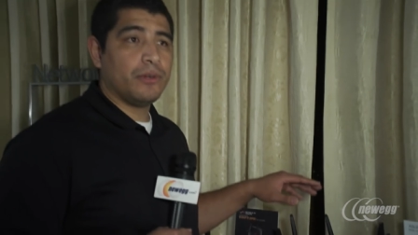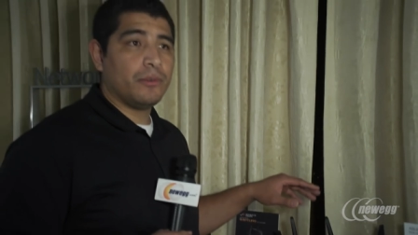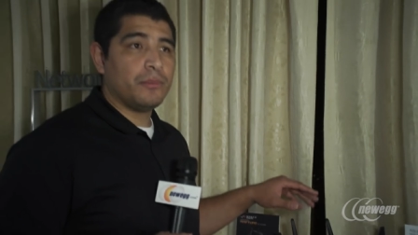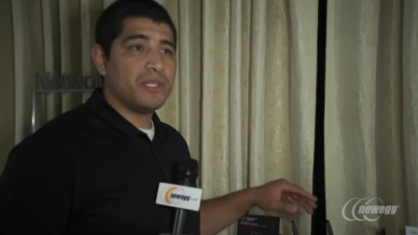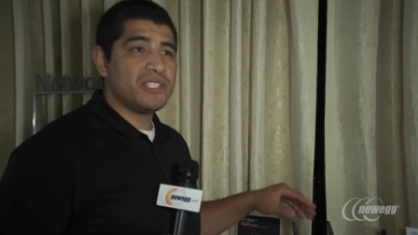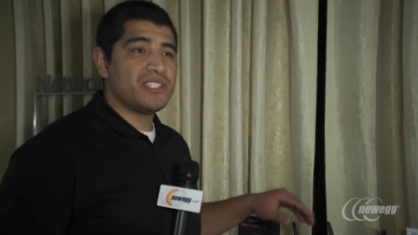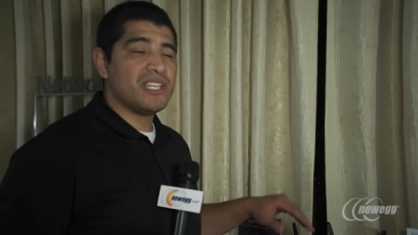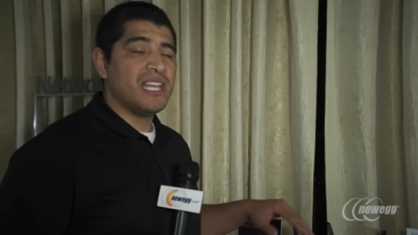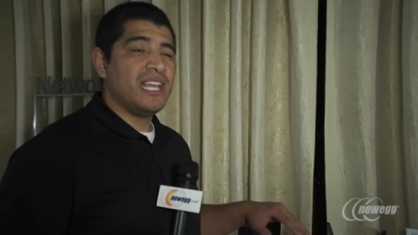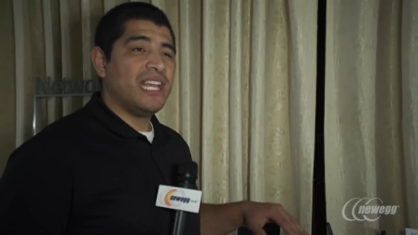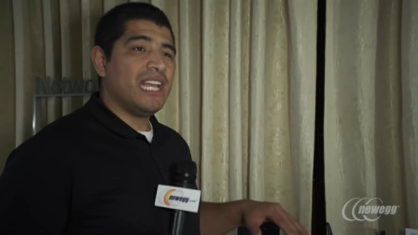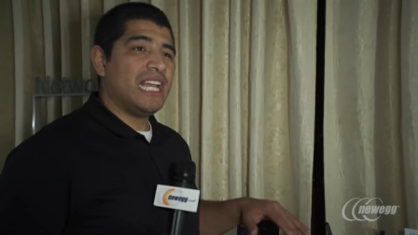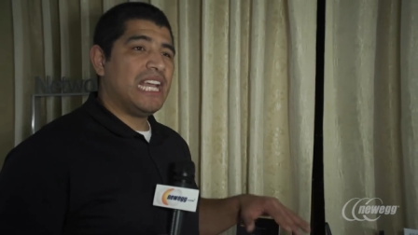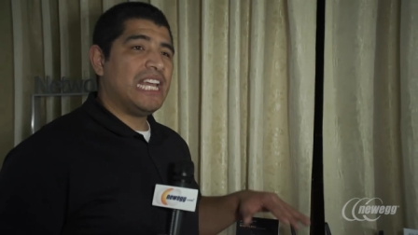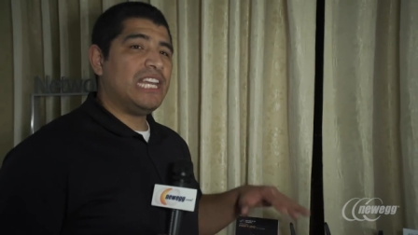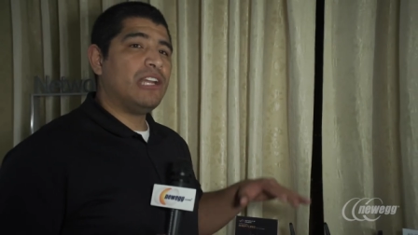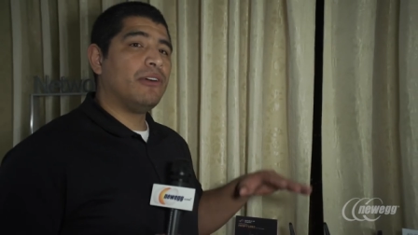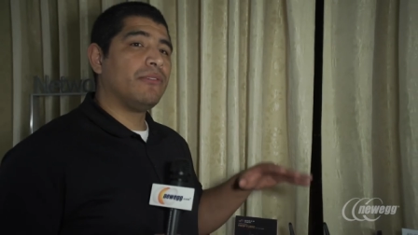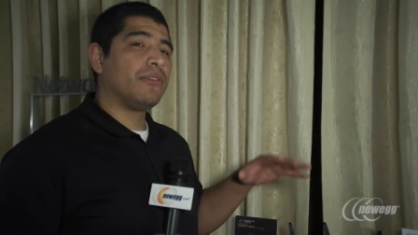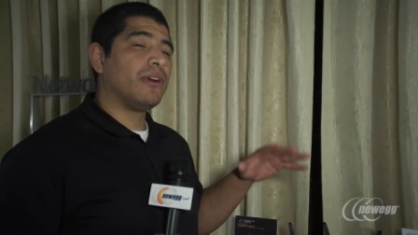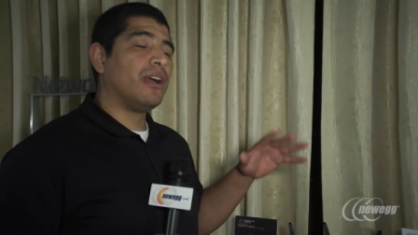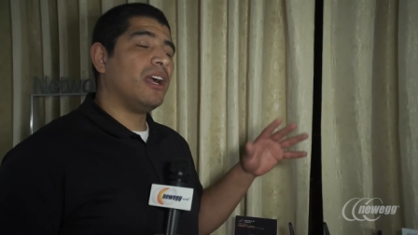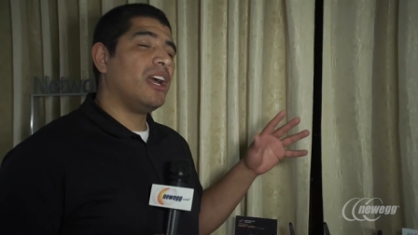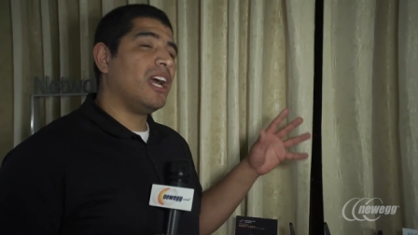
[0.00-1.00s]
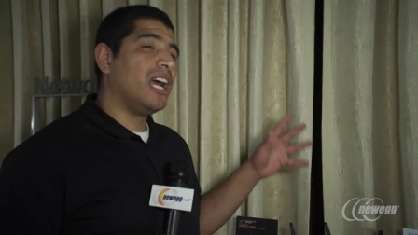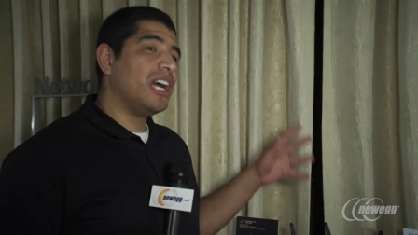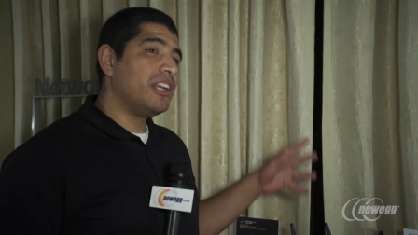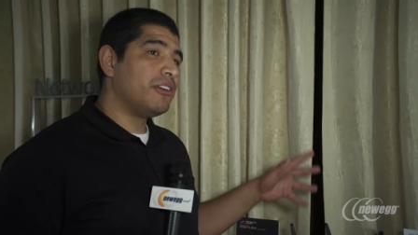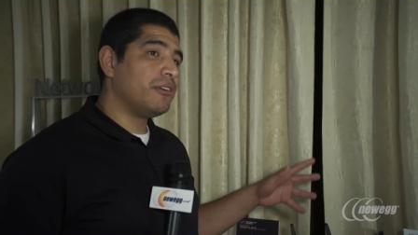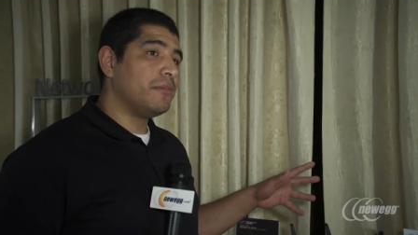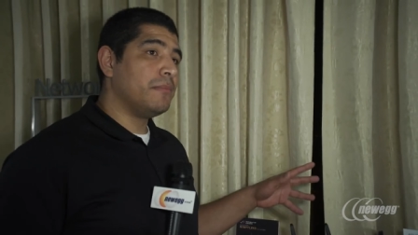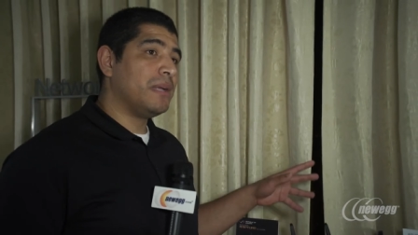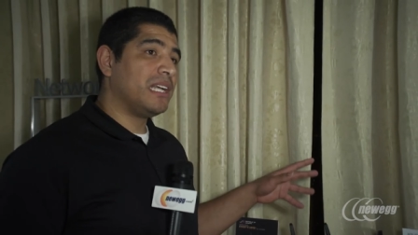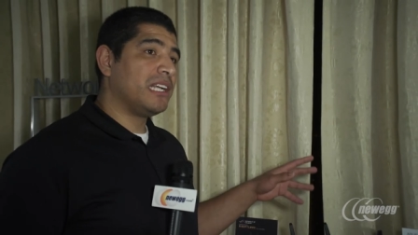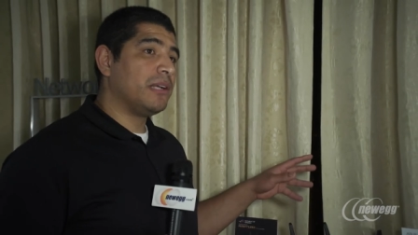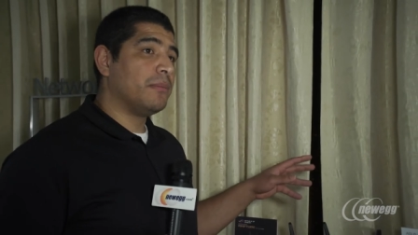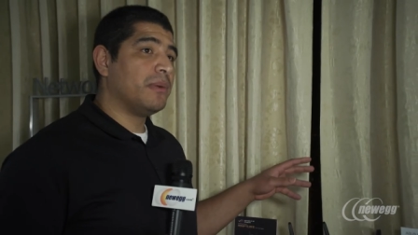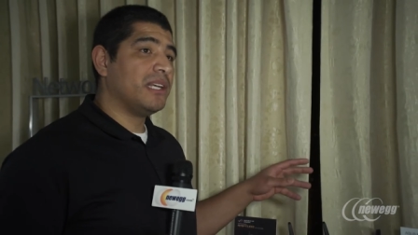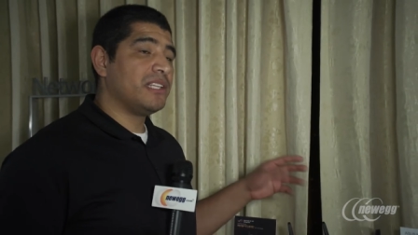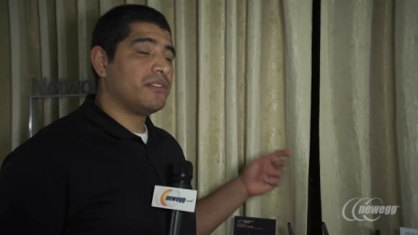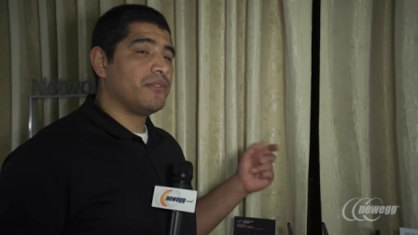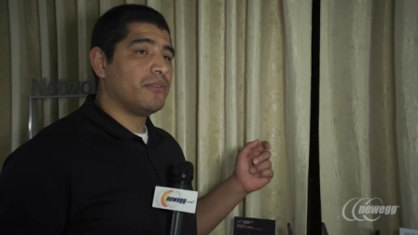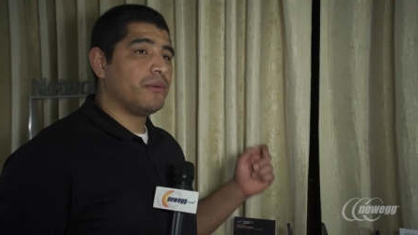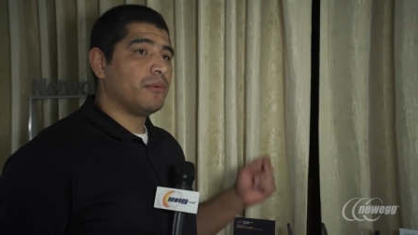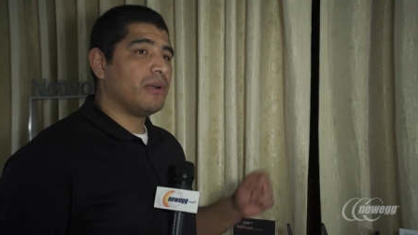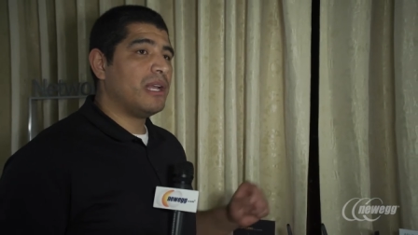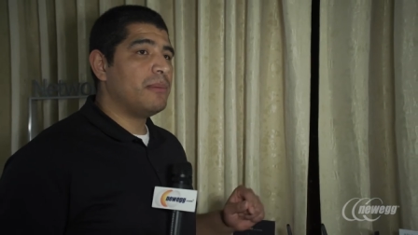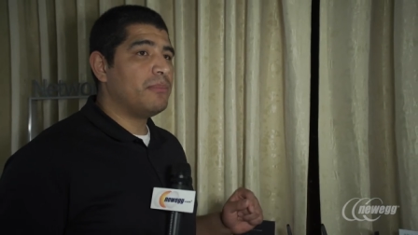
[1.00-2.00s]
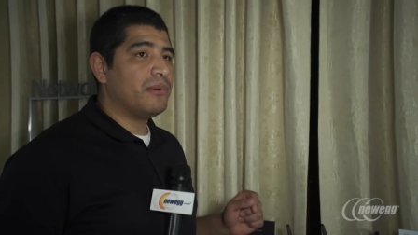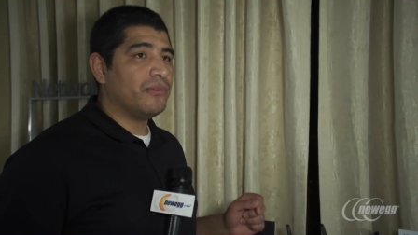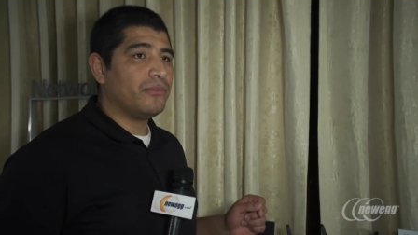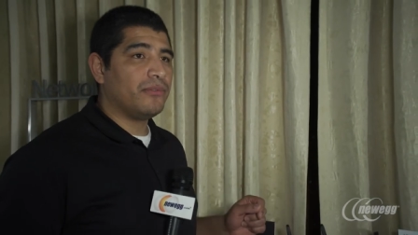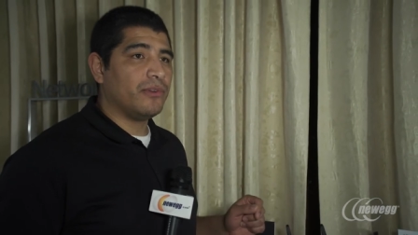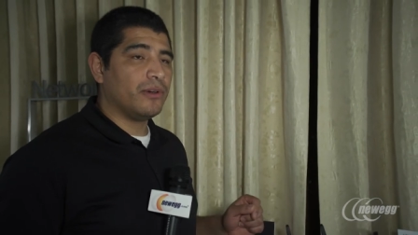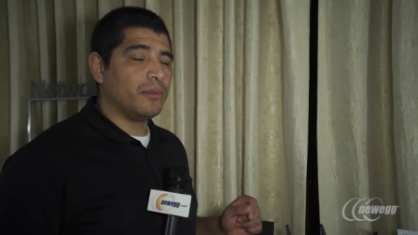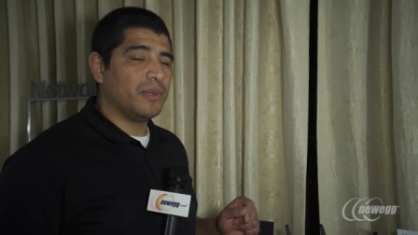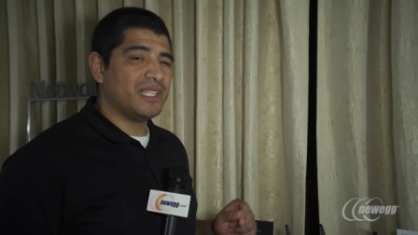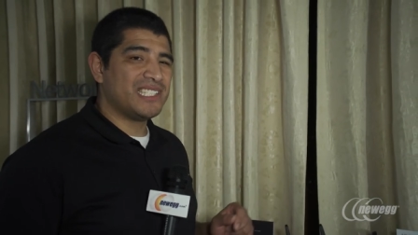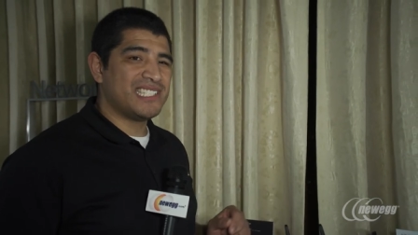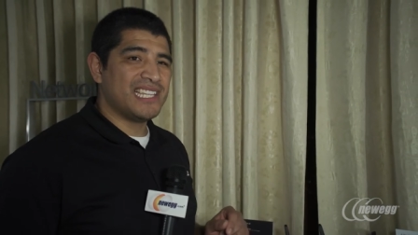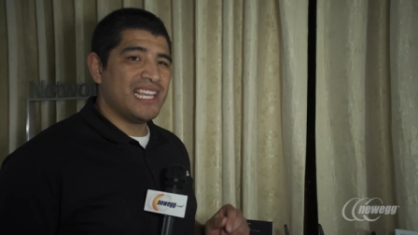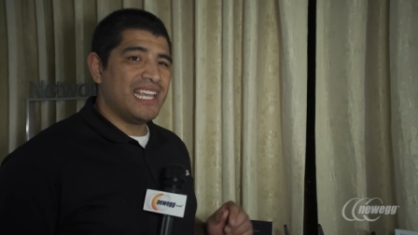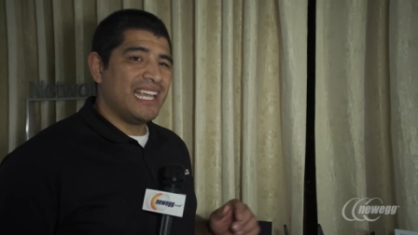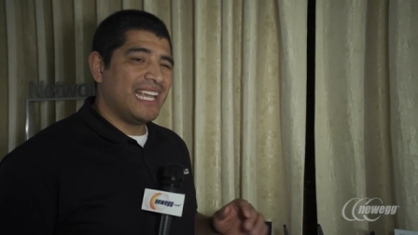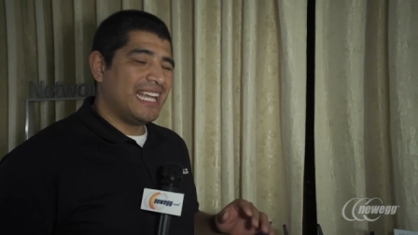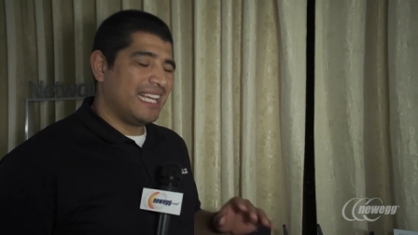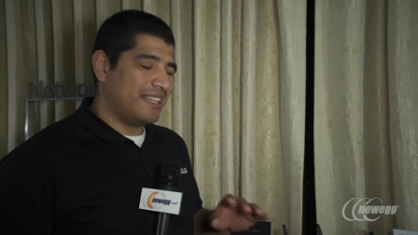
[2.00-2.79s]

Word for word: performance and over 100 megabytes for write performance.